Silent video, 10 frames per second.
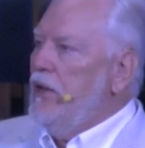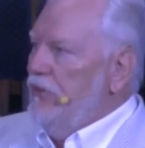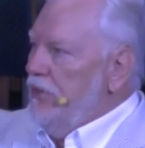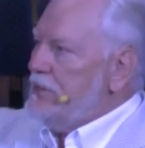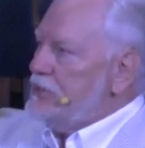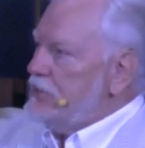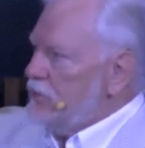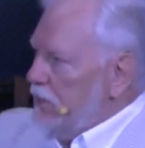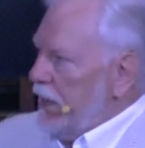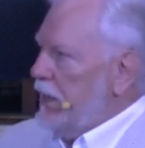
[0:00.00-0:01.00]
This is
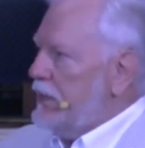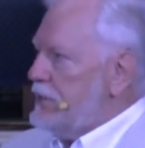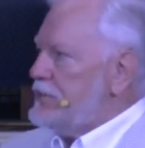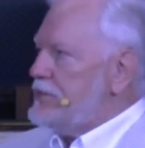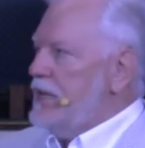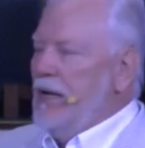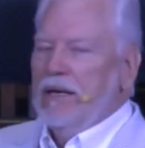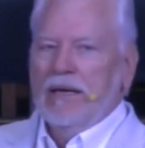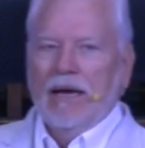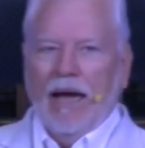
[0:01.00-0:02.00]
wickedness,
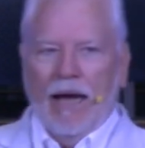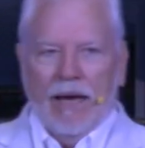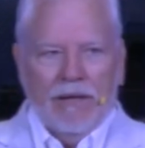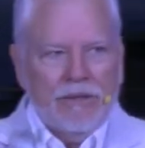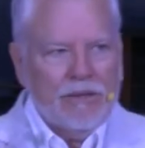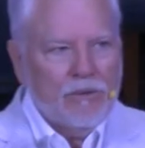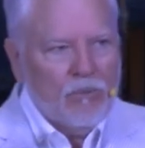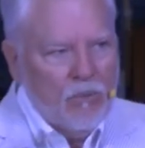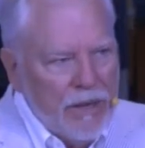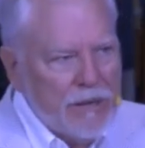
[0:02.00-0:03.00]
and
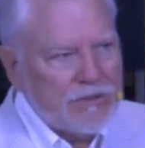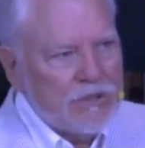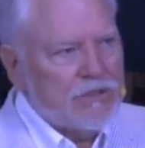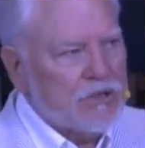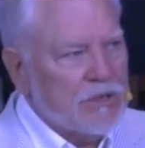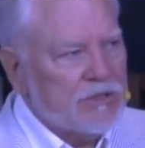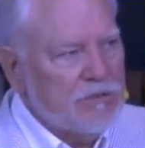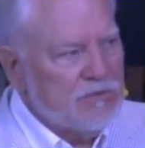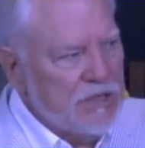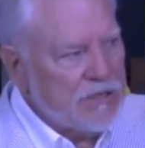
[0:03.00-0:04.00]
we as a church
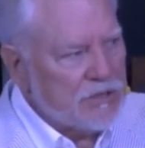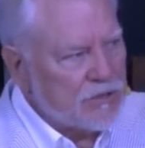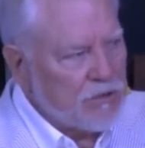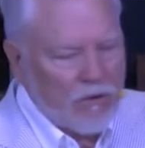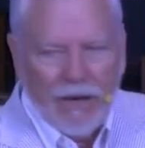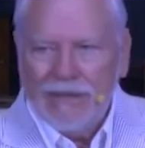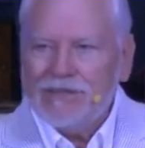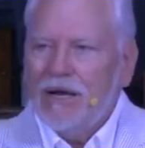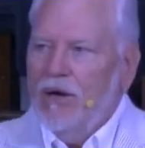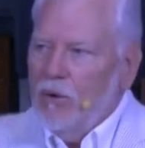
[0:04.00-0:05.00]
of Jesus
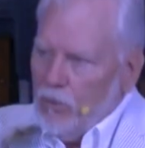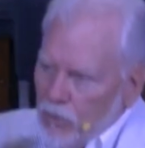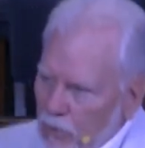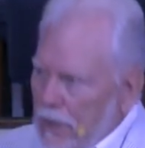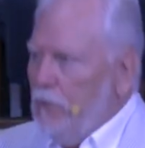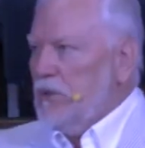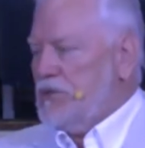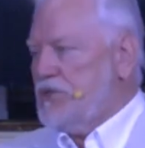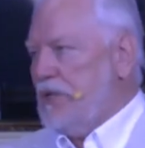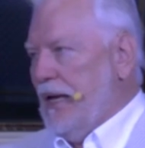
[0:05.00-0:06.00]
Christ, we will
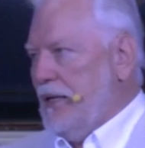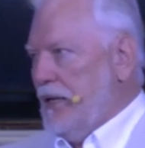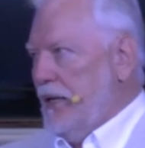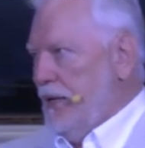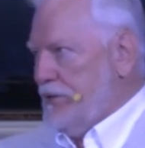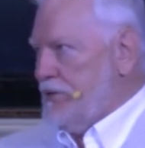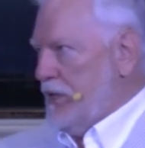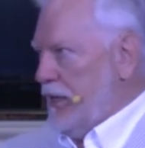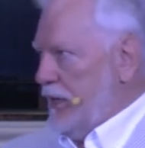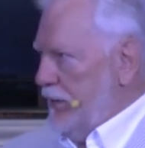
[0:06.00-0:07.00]
stand against
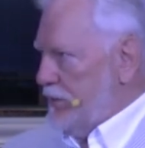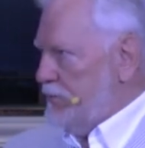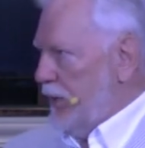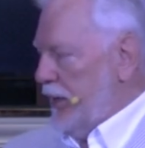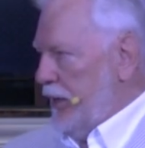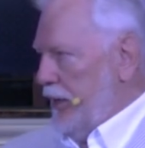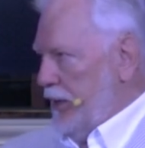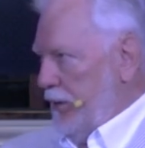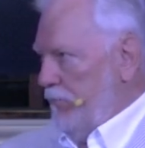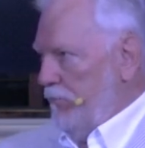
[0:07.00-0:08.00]
it in his mighty
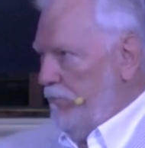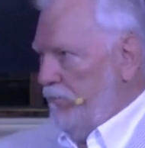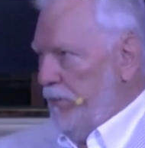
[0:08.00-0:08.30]
name. Amen.